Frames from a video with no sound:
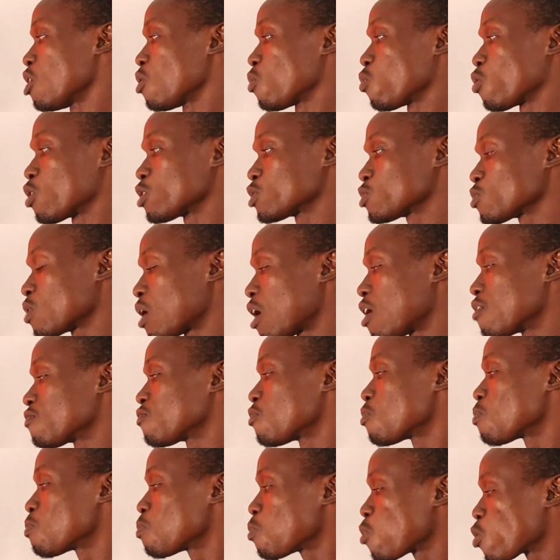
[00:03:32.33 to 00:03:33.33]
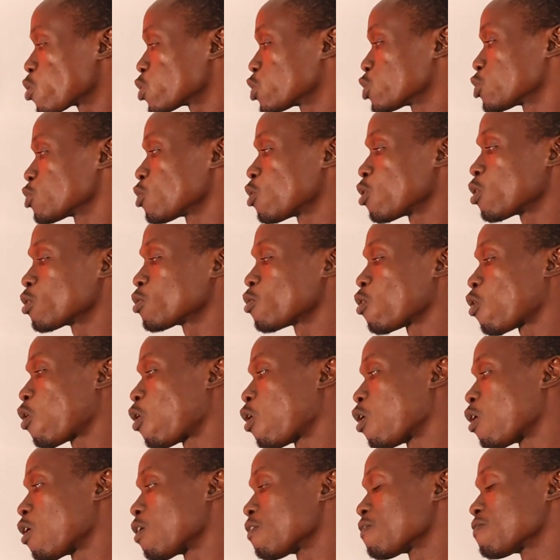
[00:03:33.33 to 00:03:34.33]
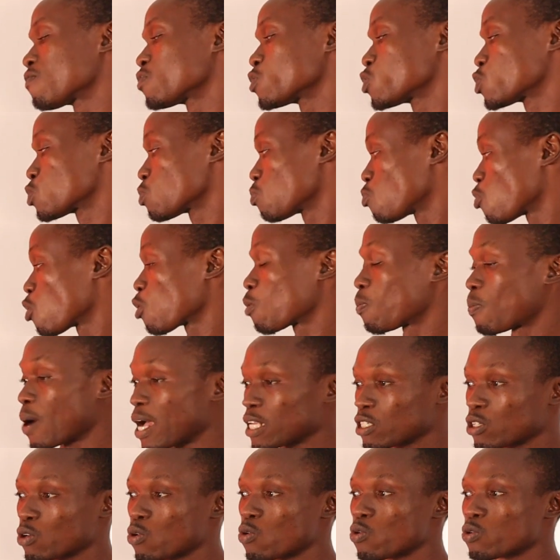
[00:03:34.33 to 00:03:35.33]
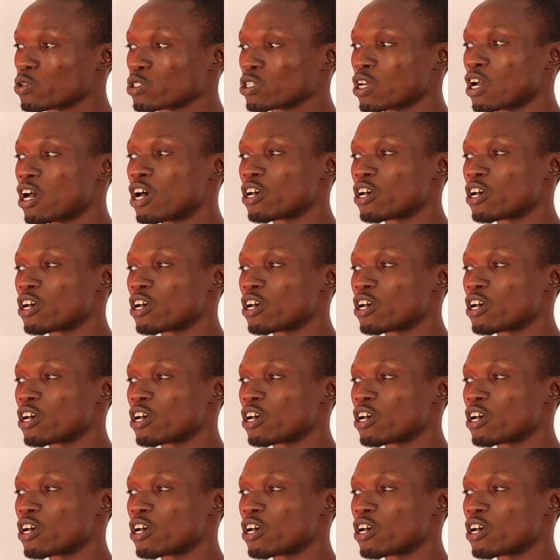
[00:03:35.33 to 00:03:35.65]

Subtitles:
We also have motion of smoke particles